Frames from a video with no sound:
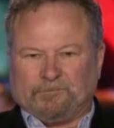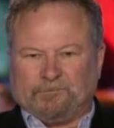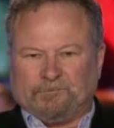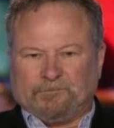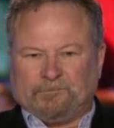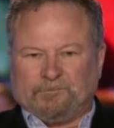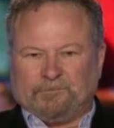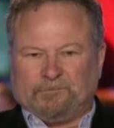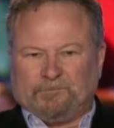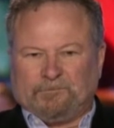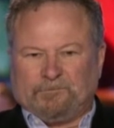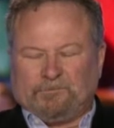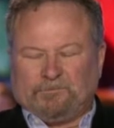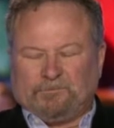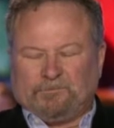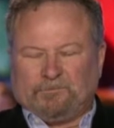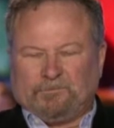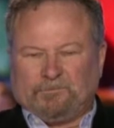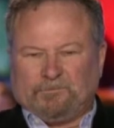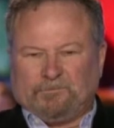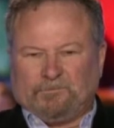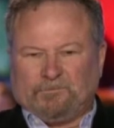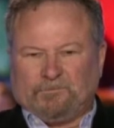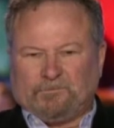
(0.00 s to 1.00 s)

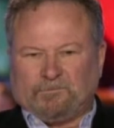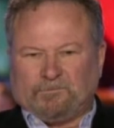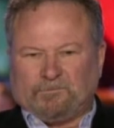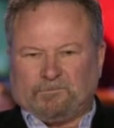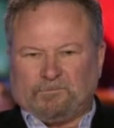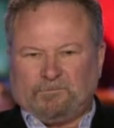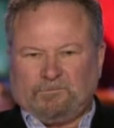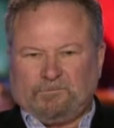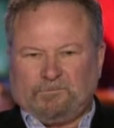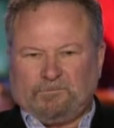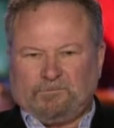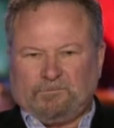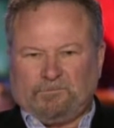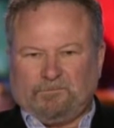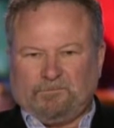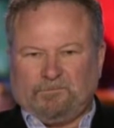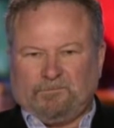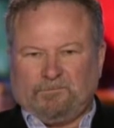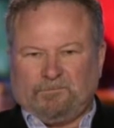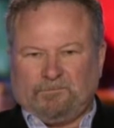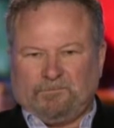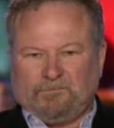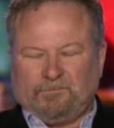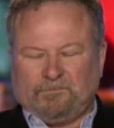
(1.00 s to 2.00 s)

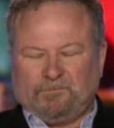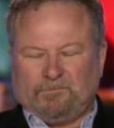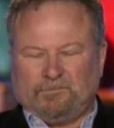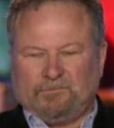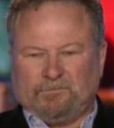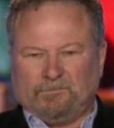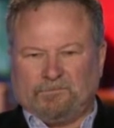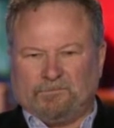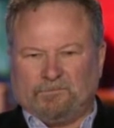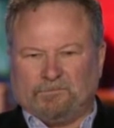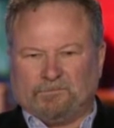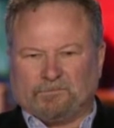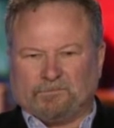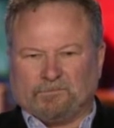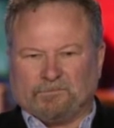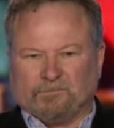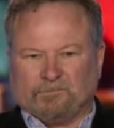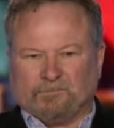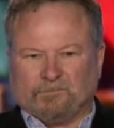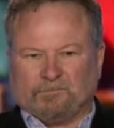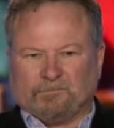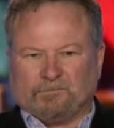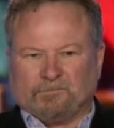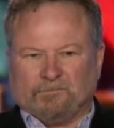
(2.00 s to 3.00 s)

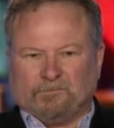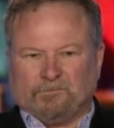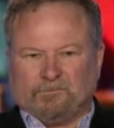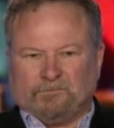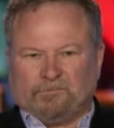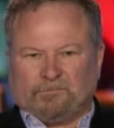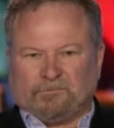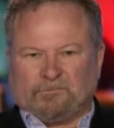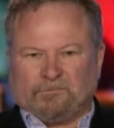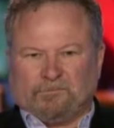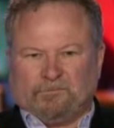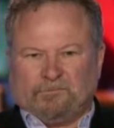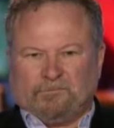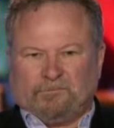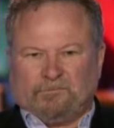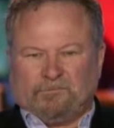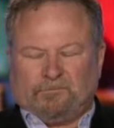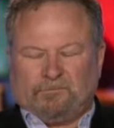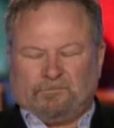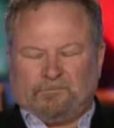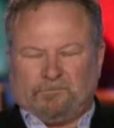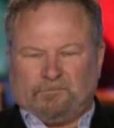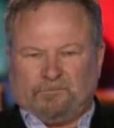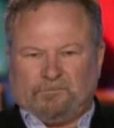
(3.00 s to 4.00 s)

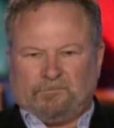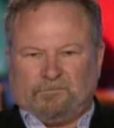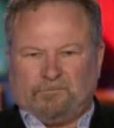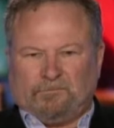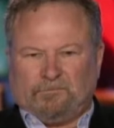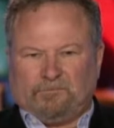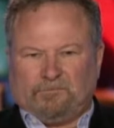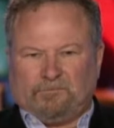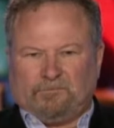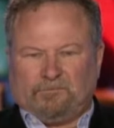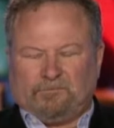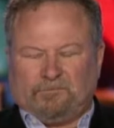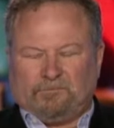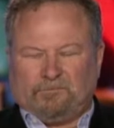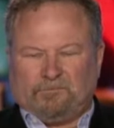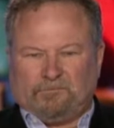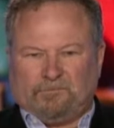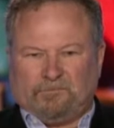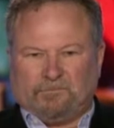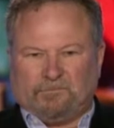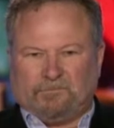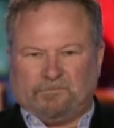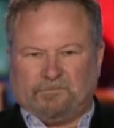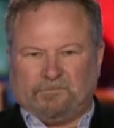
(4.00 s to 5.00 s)

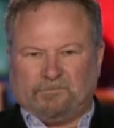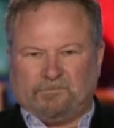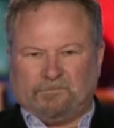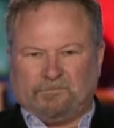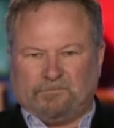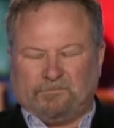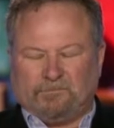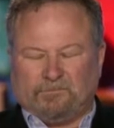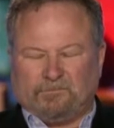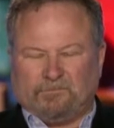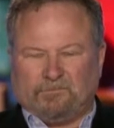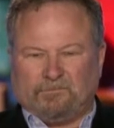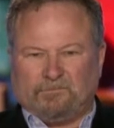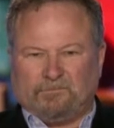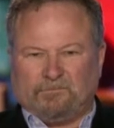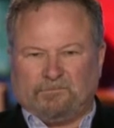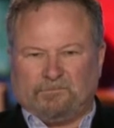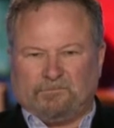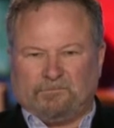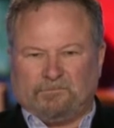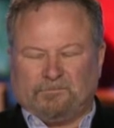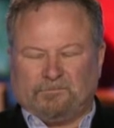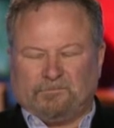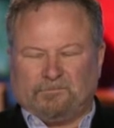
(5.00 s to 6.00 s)

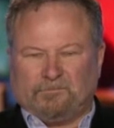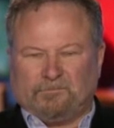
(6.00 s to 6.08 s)
No words are spoken by the person on screen.